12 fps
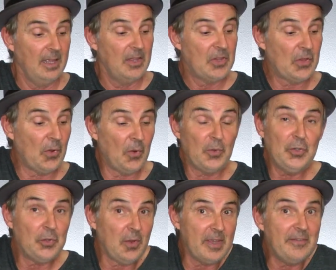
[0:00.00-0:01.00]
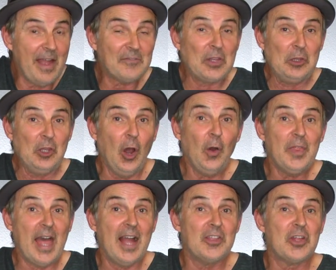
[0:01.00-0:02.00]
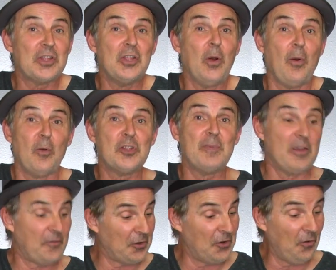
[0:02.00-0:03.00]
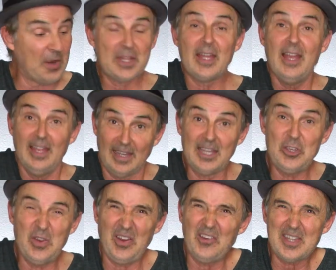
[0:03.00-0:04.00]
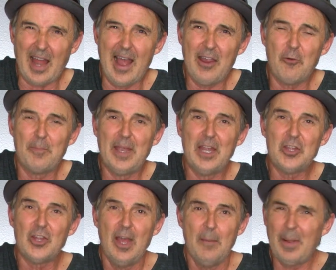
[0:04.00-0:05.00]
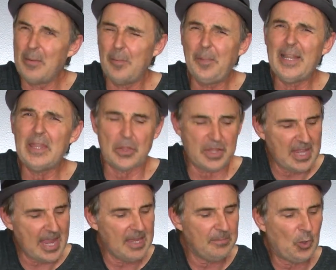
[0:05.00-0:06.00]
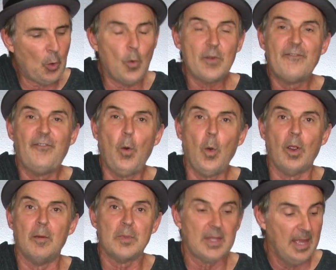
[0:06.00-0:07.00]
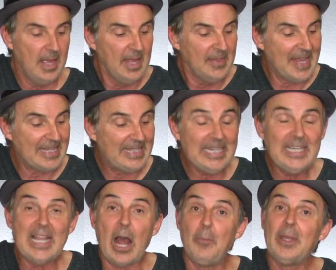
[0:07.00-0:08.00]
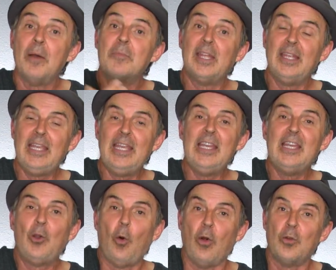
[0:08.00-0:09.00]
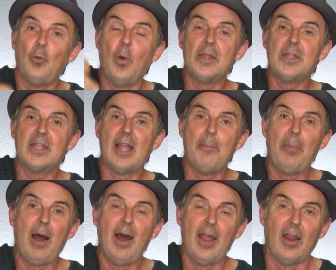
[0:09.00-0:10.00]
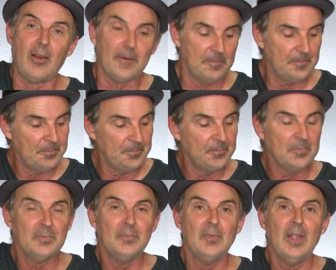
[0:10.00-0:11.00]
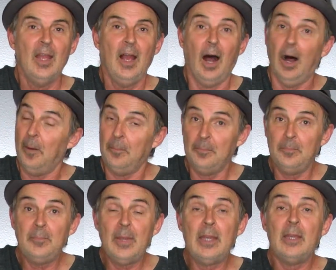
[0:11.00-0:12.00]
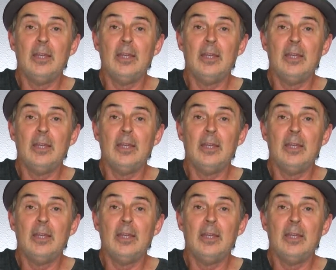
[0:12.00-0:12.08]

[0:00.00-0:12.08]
So you don't even have to know that. Just know it works better for your voice. Can you hear it's higher pitch? I'm going to play the same chord forms. That D now becomes an E chord, one step higher. Amazing.